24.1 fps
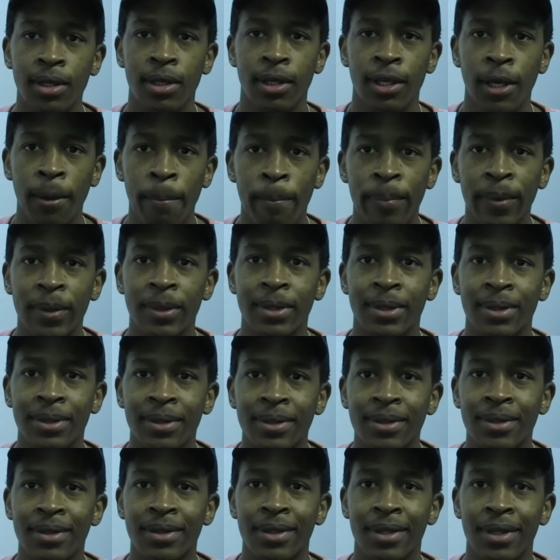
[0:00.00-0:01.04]
yep,
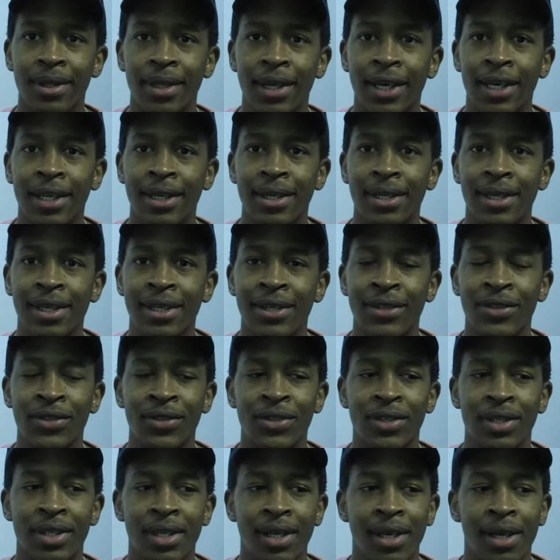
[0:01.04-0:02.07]
that
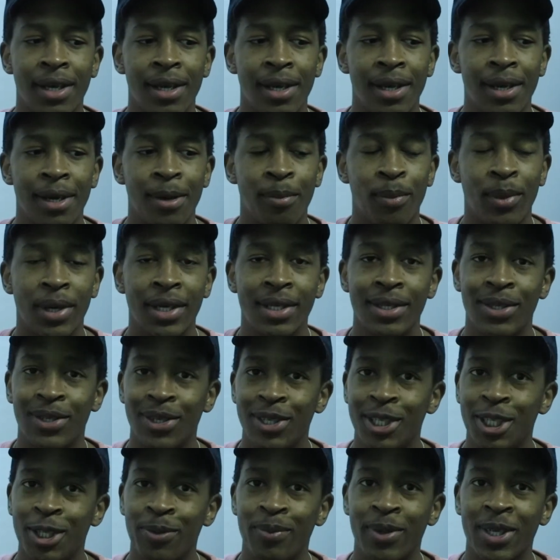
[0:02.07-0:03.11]
is my
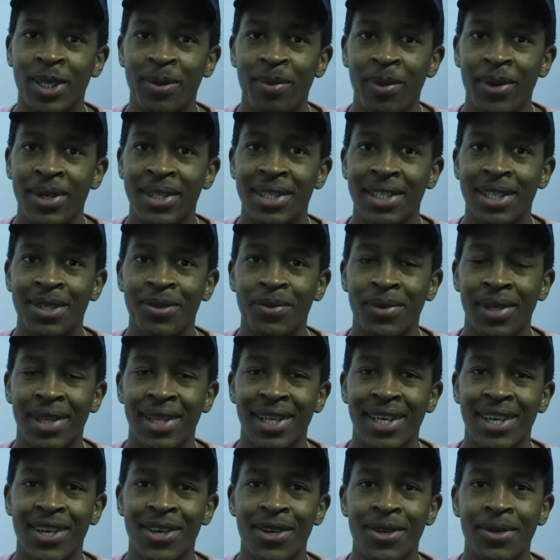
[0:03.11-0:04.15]
internship experience at
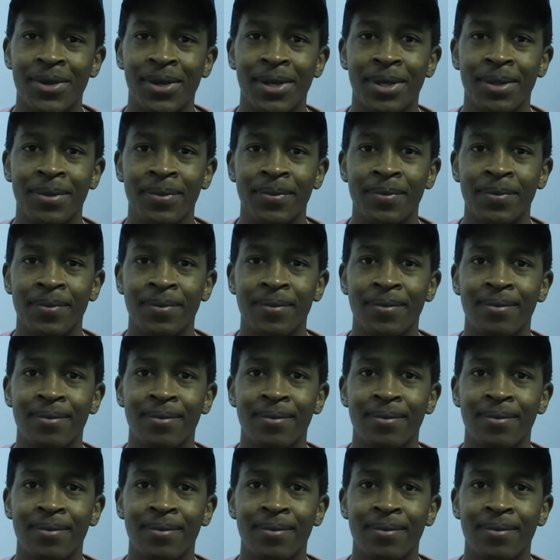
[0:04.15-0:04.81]
WeThinkCode.